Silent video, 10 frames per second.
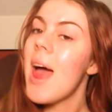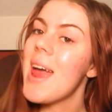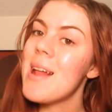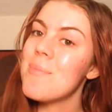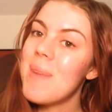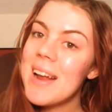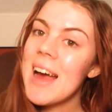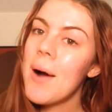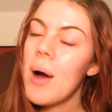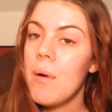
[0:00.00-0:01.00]
And by
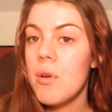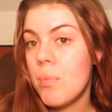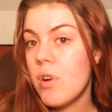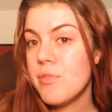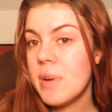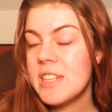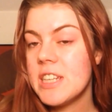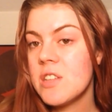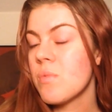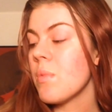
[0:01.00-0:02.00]
now I will brush my
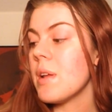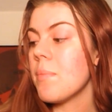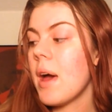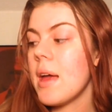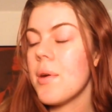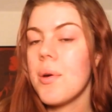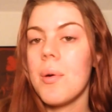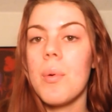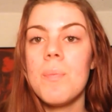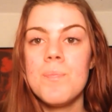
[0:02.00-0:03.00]
teeth with my
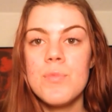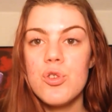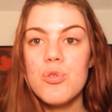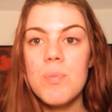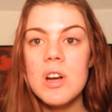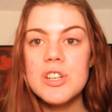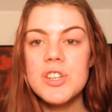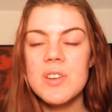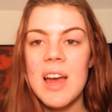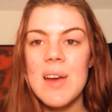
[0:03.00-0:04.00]

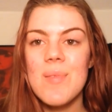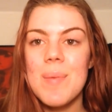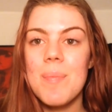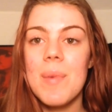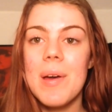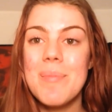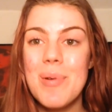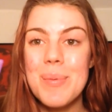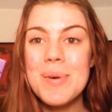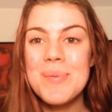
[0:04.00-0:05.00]
toothbrush. I have a
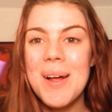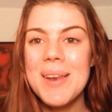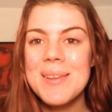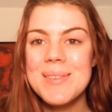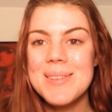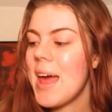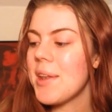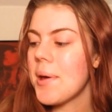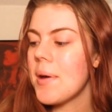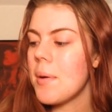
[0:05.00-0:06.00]
purple one, and
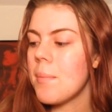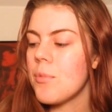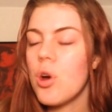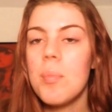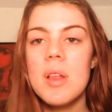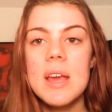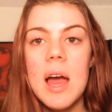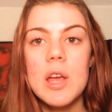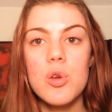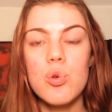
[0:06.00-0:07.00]
normally
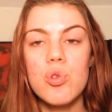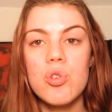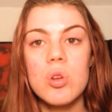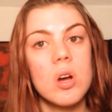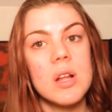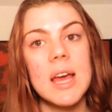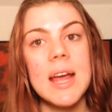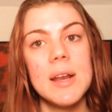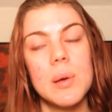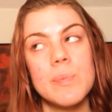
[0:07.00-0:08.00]
I use
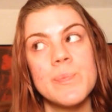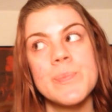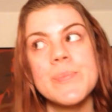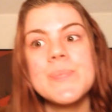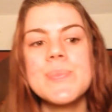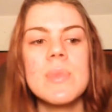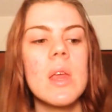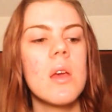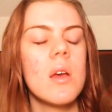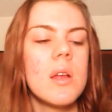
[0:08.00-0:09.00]
Colgate.
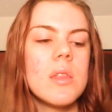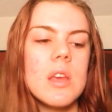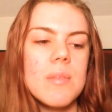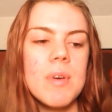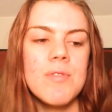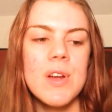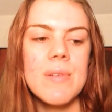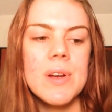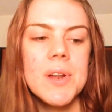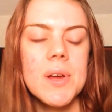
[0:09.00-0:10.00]
That's my
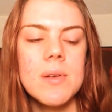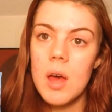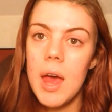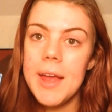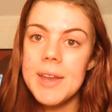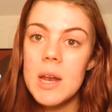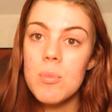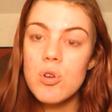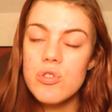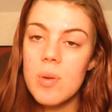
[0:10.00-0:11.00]
favorite. And then I'm
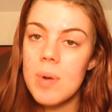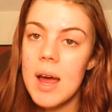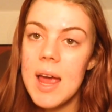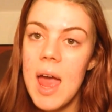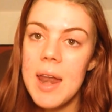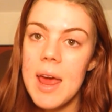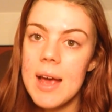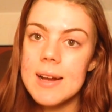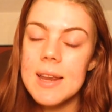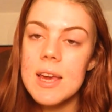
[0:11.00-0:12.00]
going to apply an
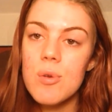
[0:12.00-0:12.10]
acne